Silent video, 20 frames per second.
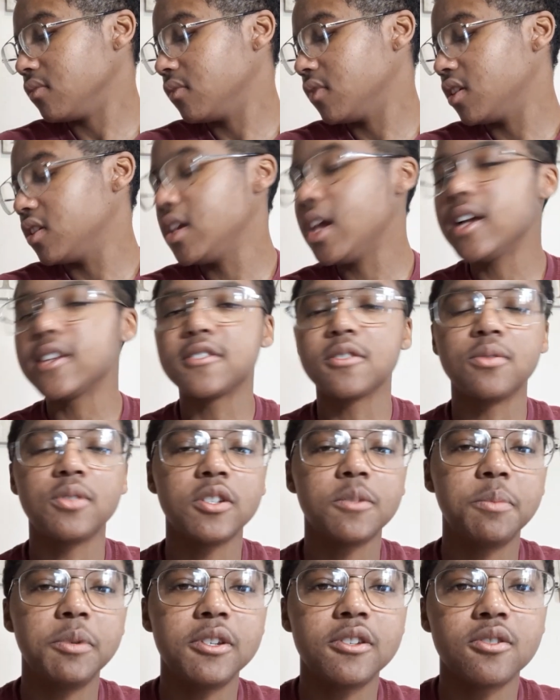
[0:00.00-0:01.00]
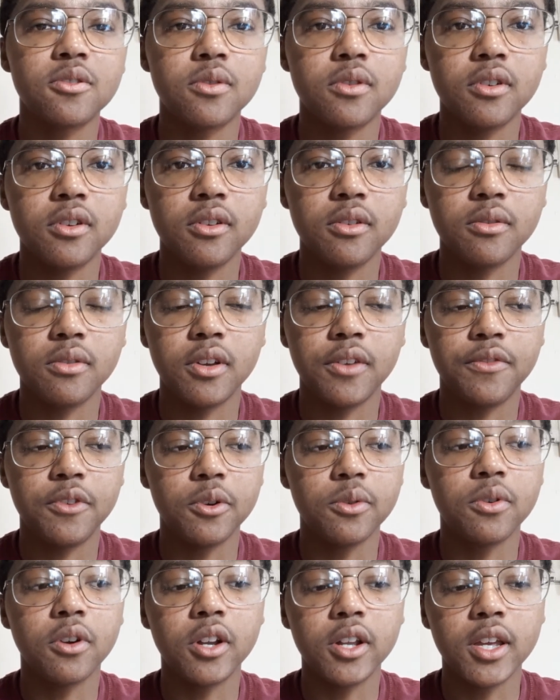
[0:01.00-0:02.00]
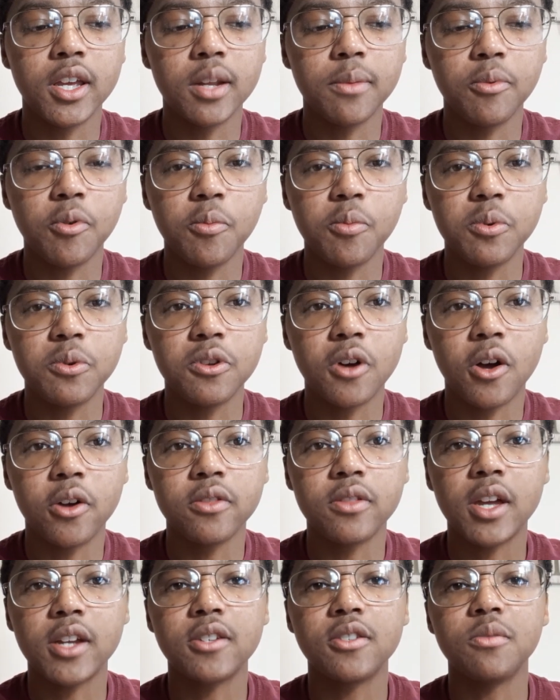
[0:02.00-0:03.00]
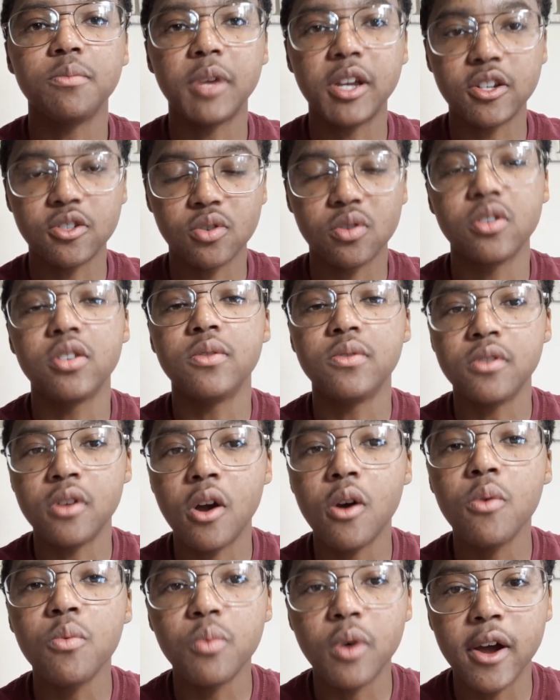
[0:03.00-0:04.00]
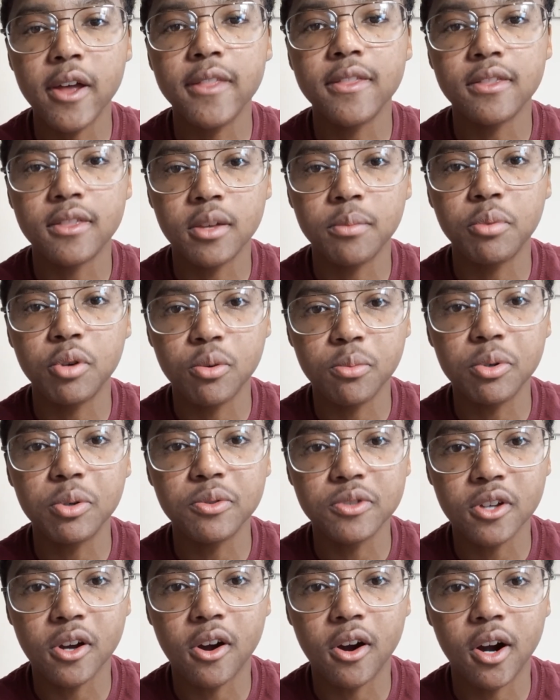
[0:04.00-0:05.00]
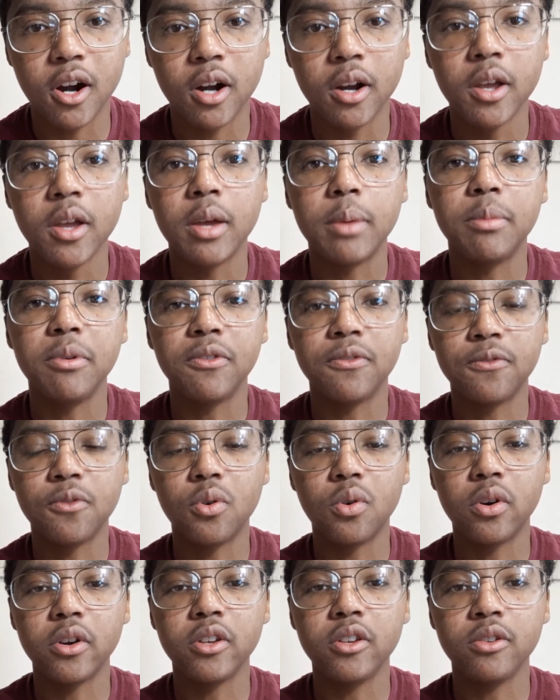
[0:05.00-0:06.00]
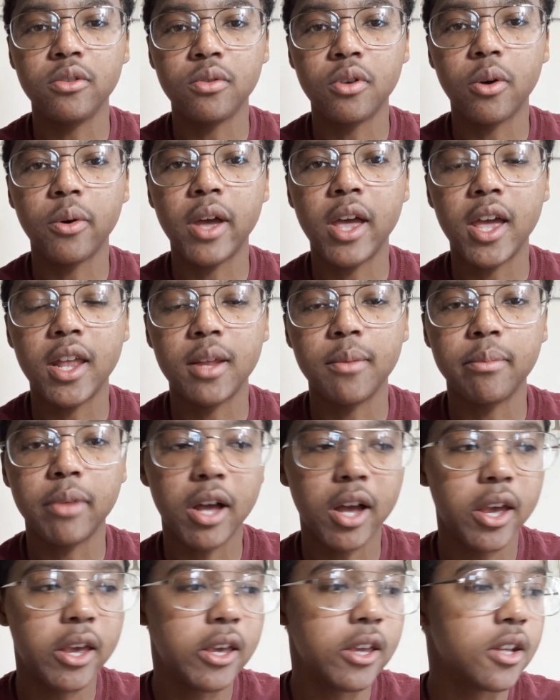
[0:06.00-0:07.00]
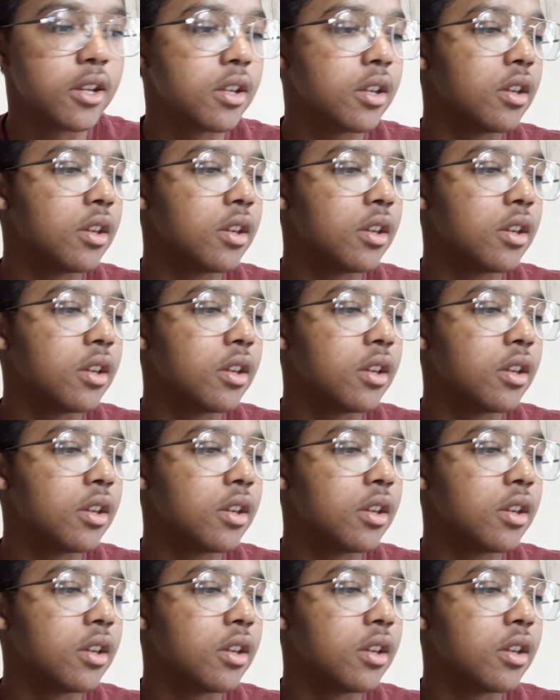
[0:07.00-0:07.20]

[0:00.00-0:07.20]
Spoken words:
Yeah, so just be sure if you're going to get a Boo Boo doll that you make sure you know what the Boo Boos are before you go ahead and buy it.